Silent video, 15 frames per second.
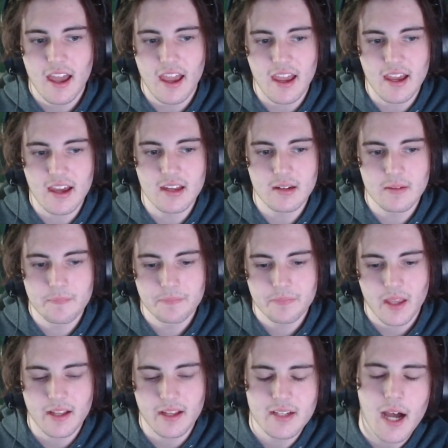And
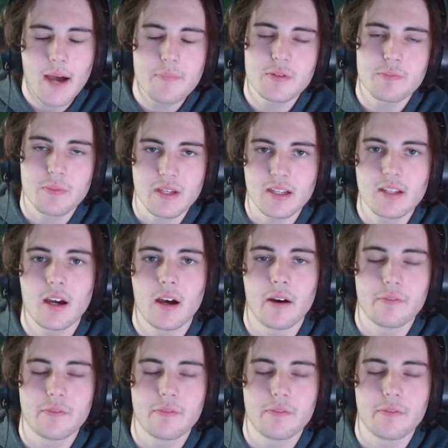a top speed of